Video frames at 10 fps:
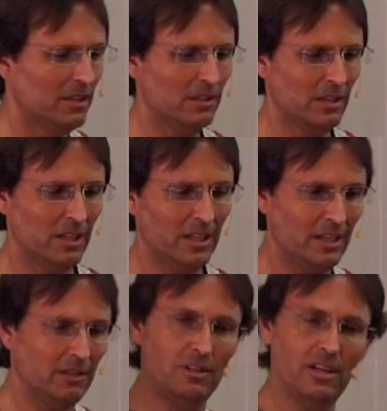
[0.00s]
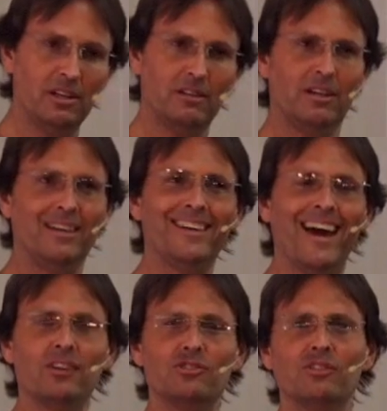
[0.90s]
in,
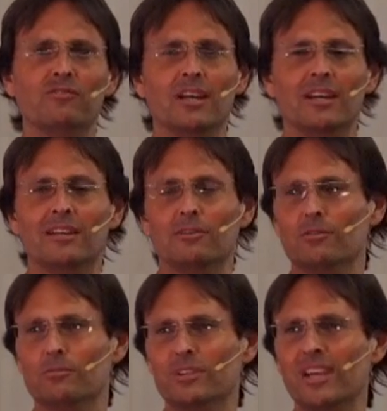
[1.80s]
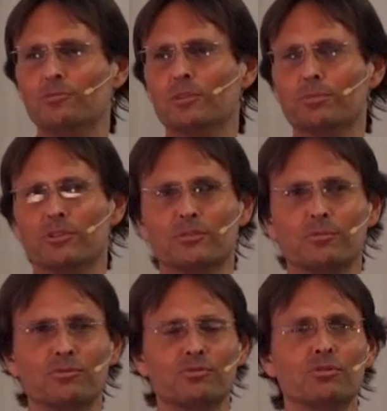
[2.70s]
engage redemption
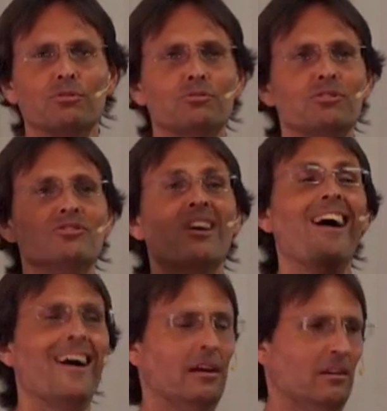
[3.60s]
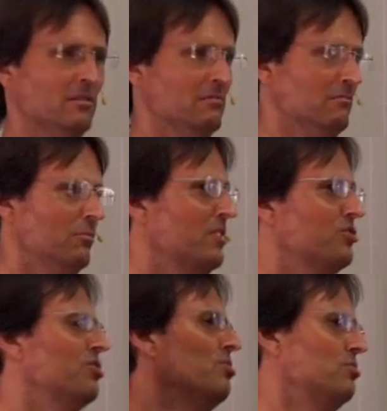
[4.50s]
principles through desire. We can
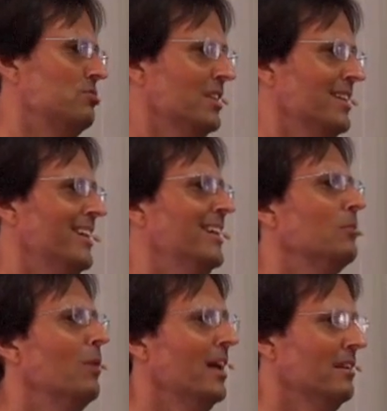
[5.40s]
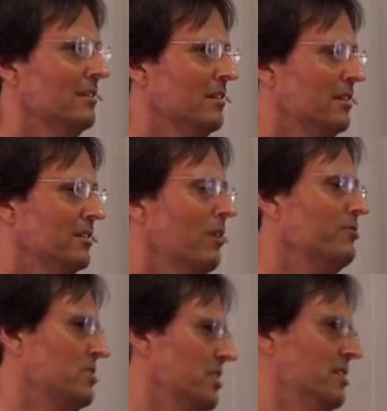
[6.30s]
choose either one. Now,
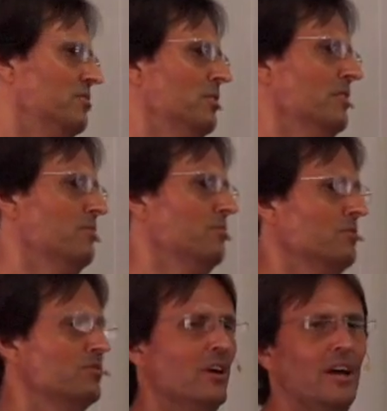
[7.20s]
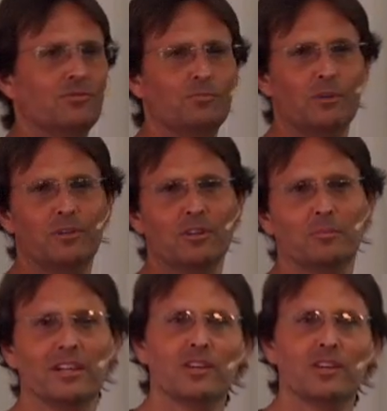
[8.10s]
obviously, doing it through desire is probably going to be